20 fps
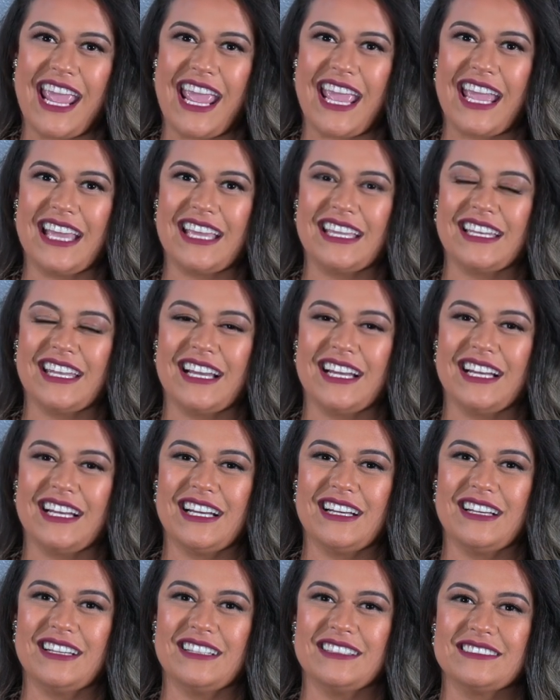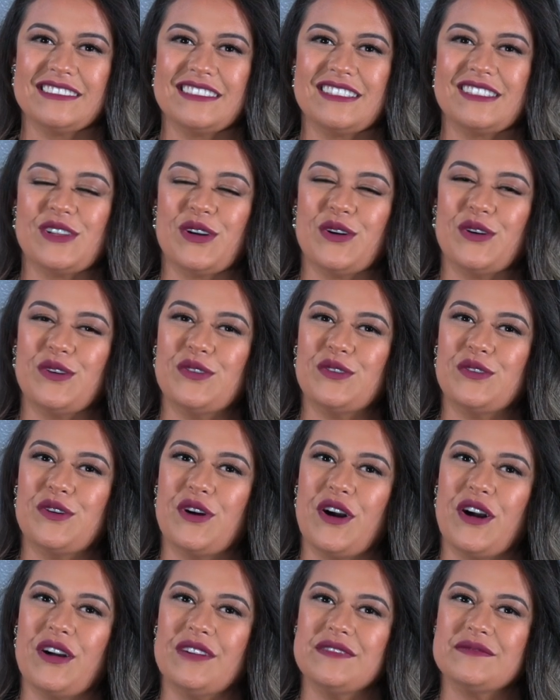And so,
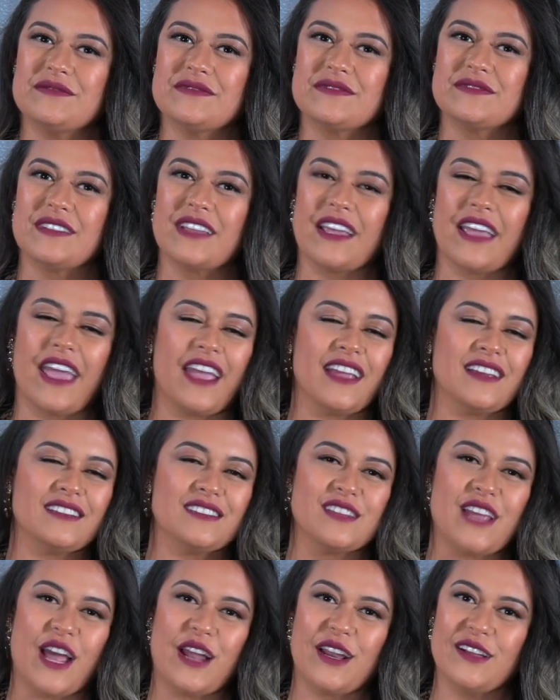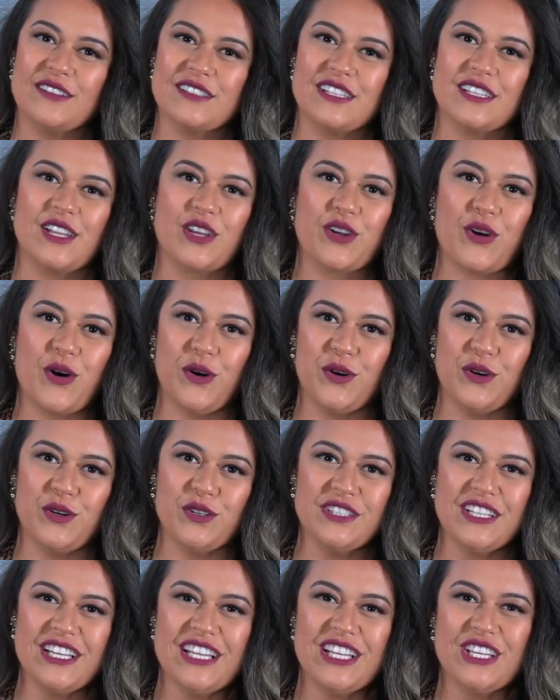hey, shout out to
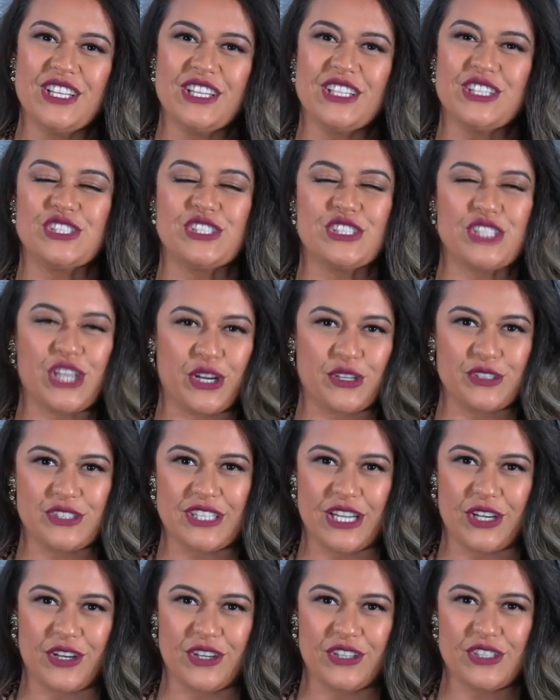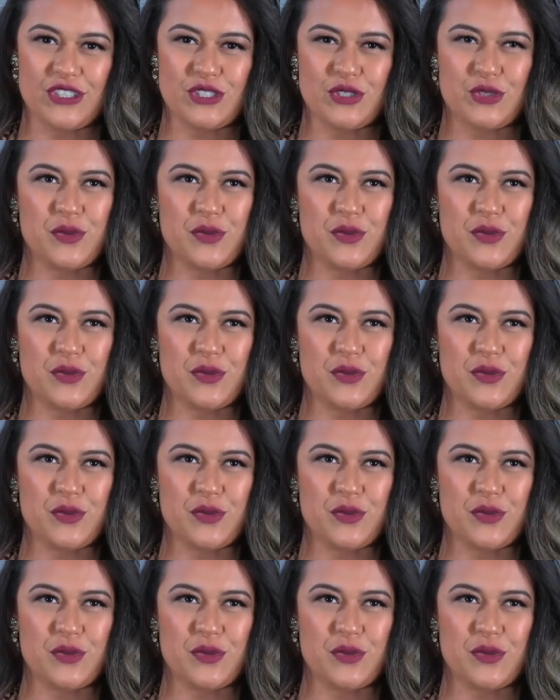Nicole Scherzinger.